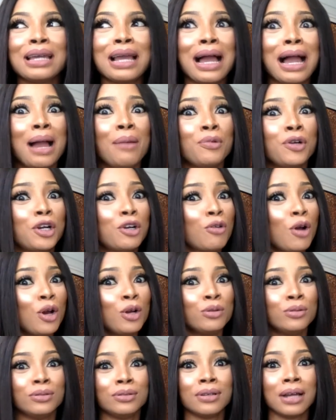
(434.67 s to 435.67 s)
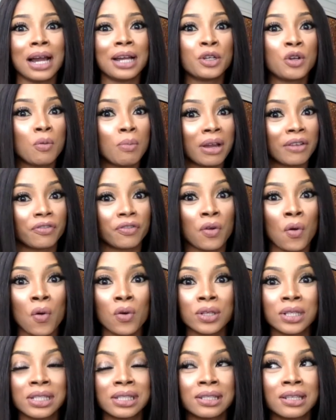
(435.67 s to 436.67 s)
I'm grown. I know my
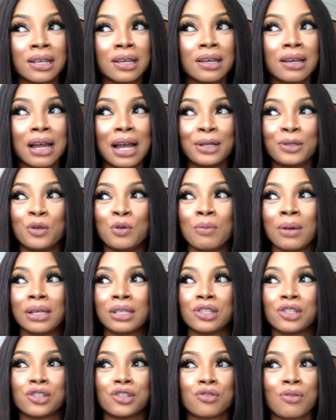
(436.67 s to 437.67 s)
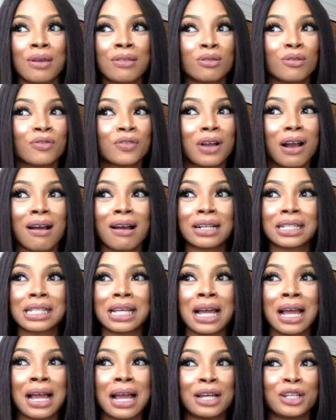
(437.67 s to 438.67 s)
flaws. I know my strength of
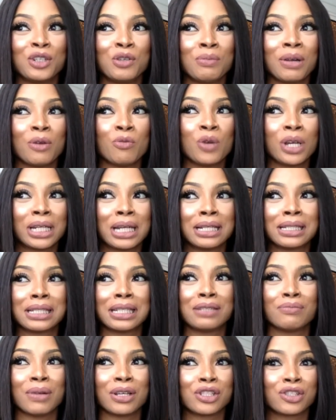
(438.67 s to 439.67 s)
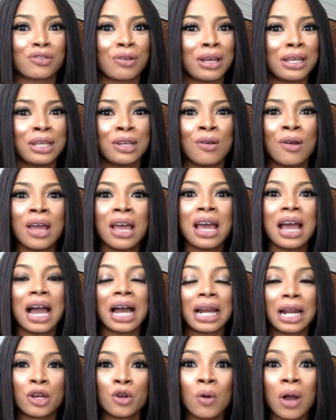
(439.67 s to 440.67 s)
character. I know my weaknesses, my strength, and
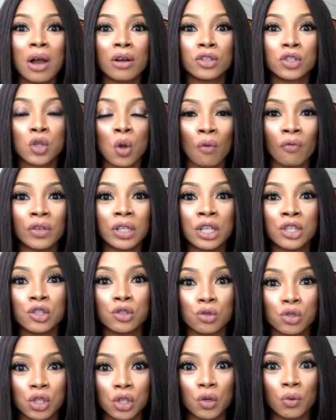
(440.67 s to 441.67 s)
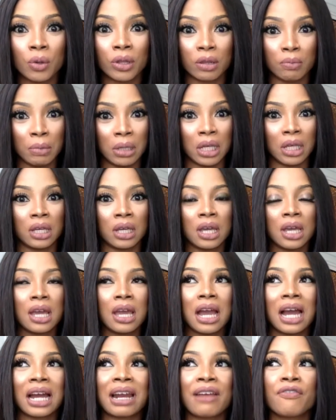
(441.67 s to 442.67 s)
I know how tough it is to deal with me.
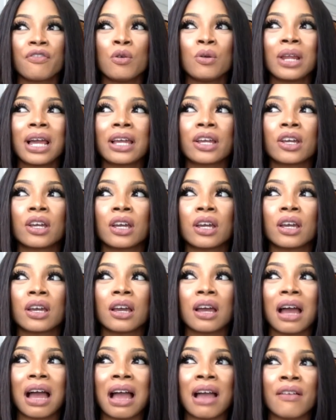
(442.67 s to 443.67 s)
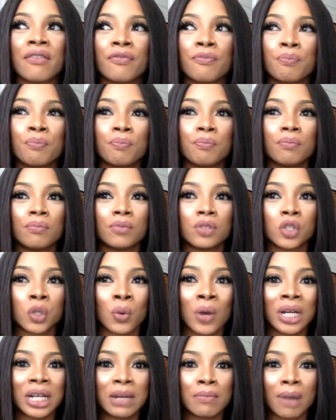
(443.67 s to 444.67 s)
And I feel like I have
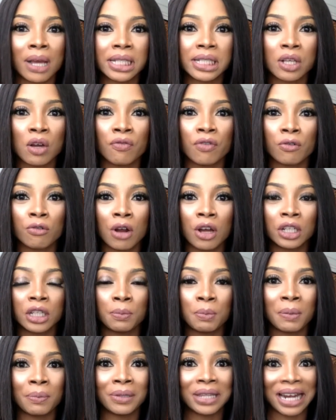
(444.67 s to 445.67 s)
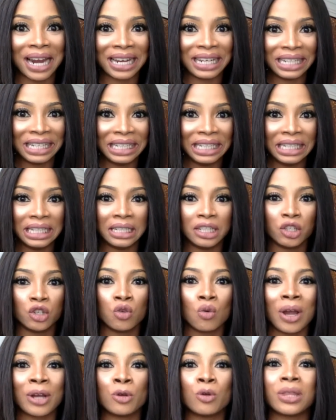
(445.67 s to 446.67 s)
surrounded myself around the people that I need.
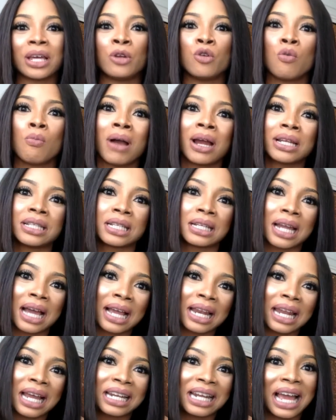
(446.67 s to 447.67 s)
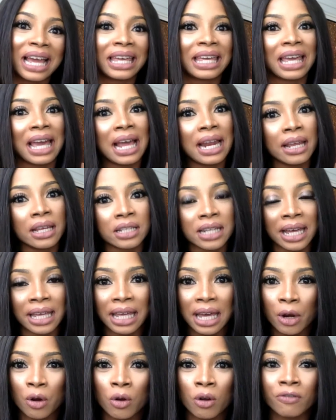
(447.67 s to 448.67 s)
I know that no man is an island. I get it. I
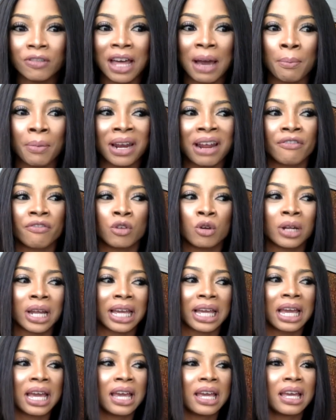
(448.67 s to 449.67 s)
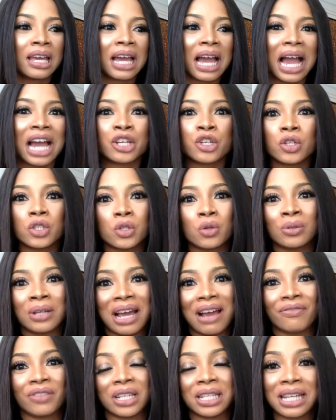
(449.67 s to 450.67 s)
get all of that. But I feel like I just don't
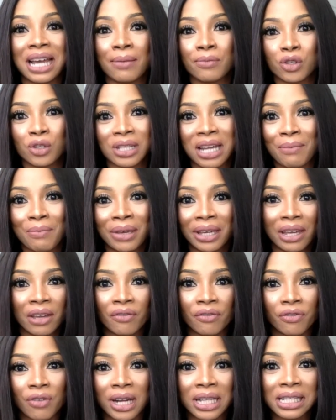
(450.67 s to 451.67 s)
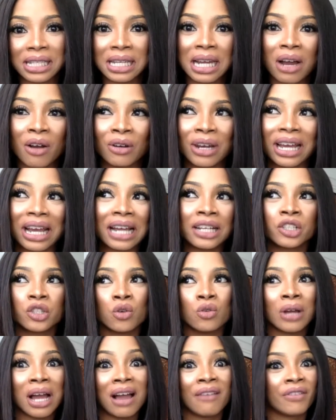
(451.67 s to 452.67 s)
have the time to start making friends now. Like I
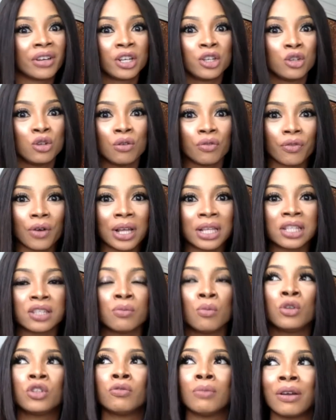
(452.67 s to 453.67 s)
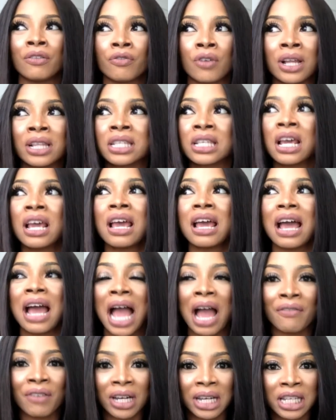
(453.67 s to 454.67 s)
don't have any new friends. Most of my friends
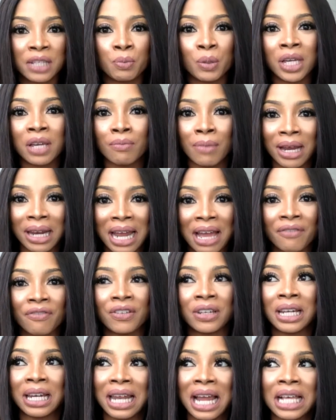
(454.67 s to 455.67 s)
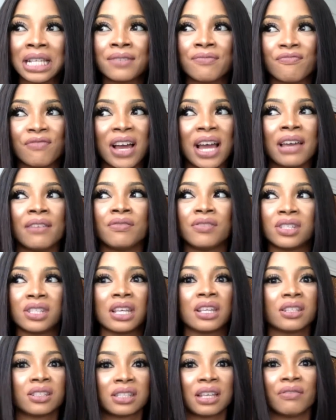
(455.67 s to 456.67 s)
have at least been in my life in the last 5,
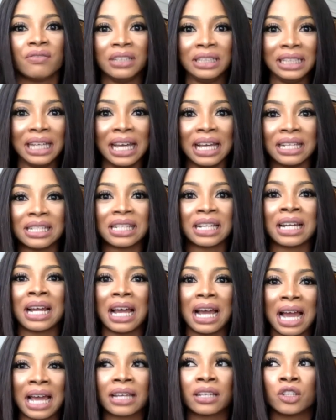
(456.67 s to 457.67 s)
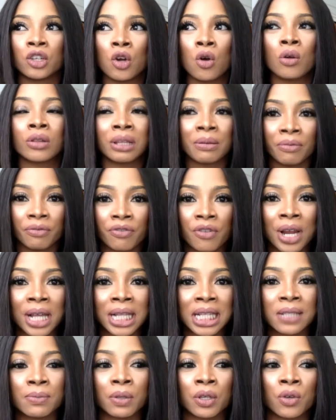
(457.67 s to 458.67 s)
6, 7 years. And I can call them
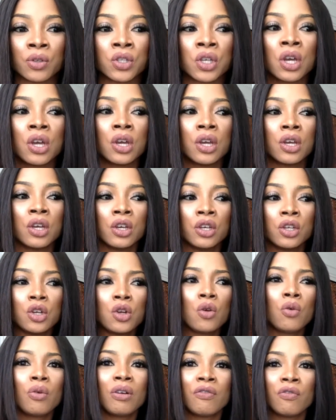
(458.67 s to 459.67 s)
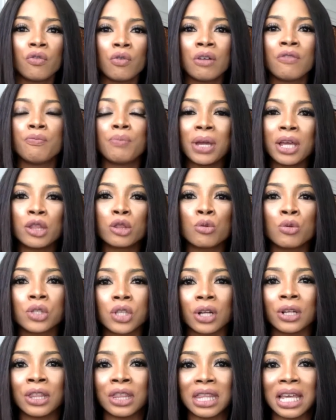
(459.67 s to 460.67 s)
friends because we've been through
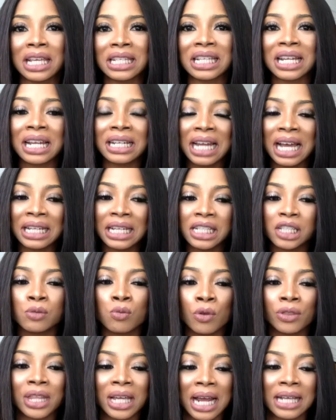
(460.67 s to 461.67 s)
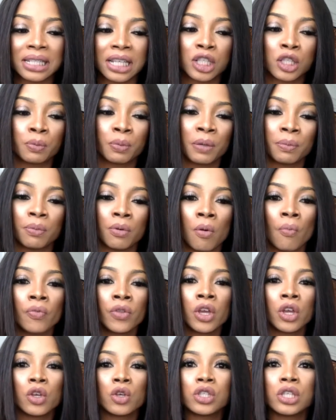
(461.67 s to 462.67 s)
certain things. And this is one thing I say to people.
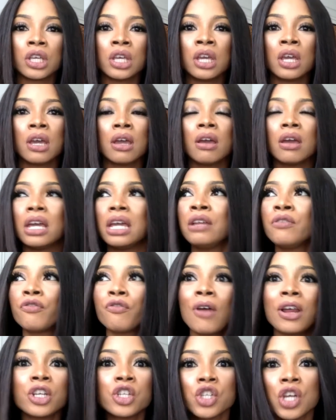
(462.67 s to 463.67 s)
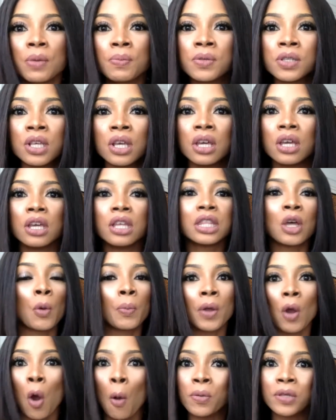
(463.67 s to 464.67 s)
You see, in friendships, there'll
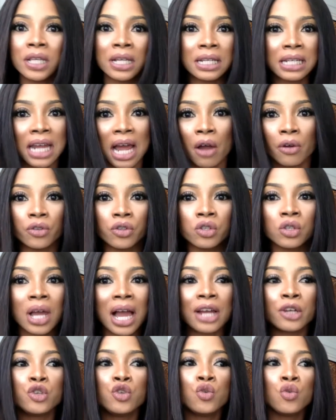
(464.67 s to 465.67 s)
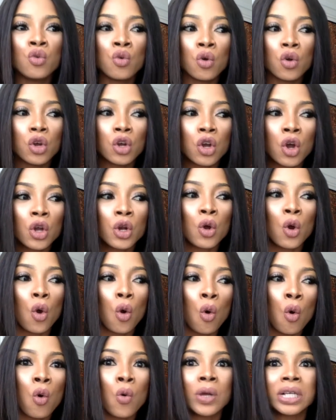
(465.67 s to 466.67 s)
be ups and downs. And you got to
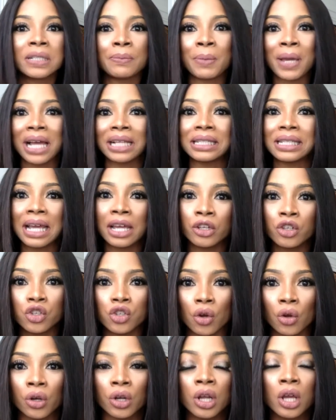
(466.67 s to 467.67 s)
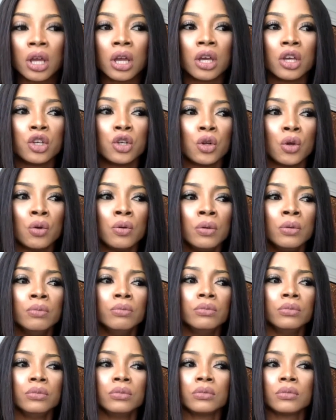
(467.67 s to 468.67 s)
always pay attention. You
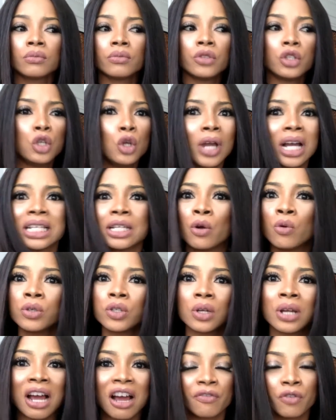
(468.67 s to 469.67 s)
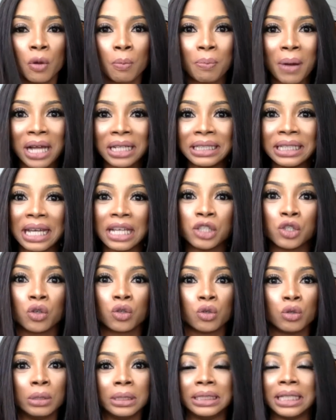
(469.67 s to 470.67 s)
guys are always going to have your bad days, your
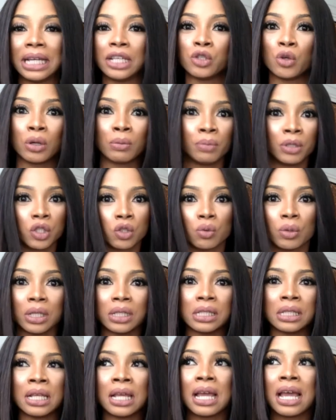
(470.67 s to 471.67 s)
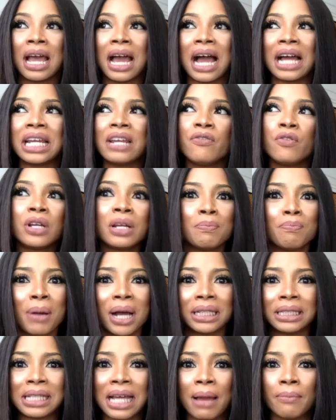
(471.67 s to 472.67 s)
good days, your in between. And even in
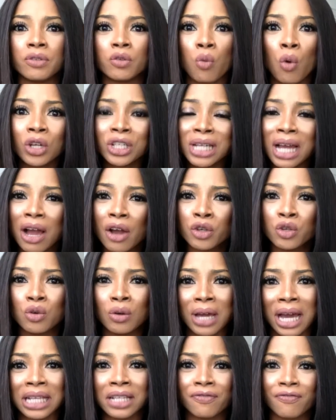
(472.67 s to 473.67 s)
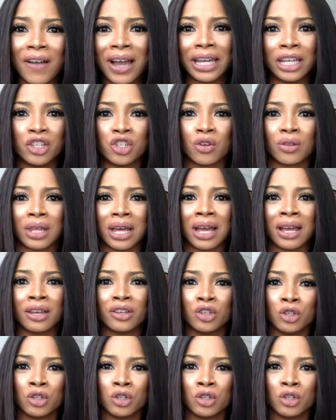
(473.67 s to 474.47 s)
bad times, watch how you guys fight each other.